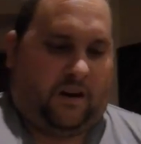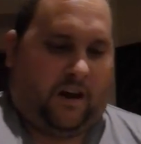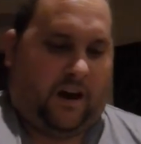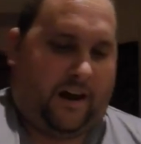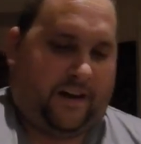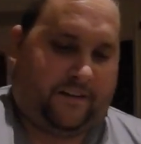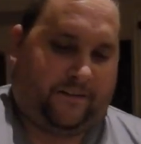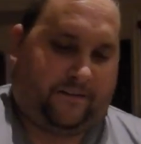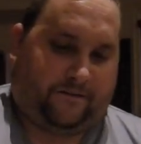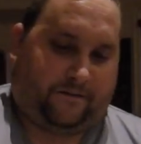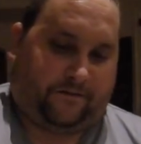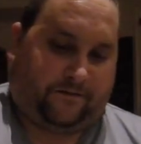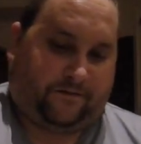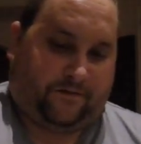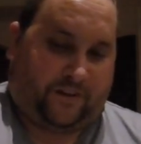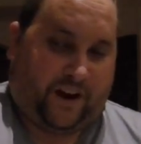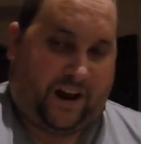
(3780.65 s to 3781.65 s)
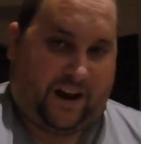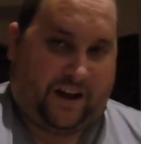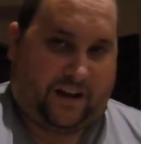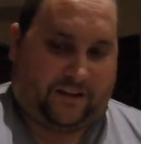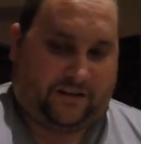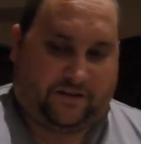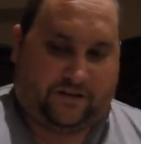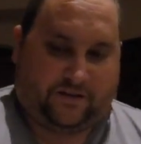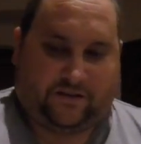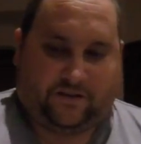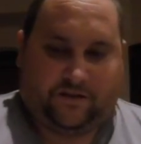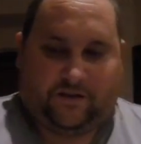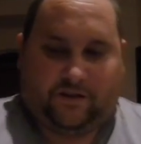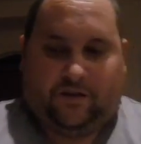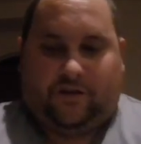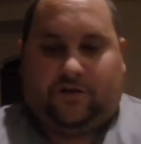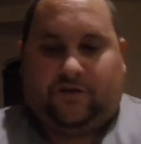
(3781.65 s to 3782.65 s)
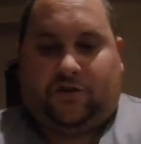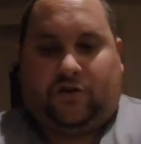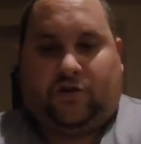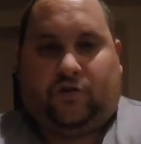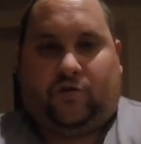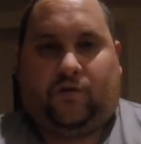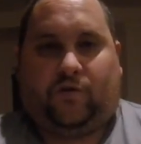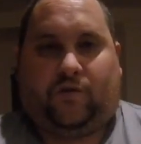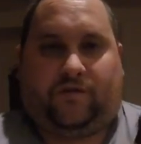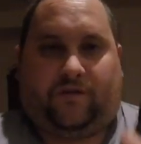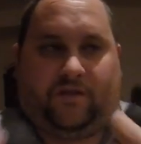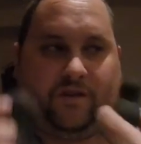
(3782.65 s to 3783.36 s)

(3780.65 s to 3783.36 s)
I forgot two of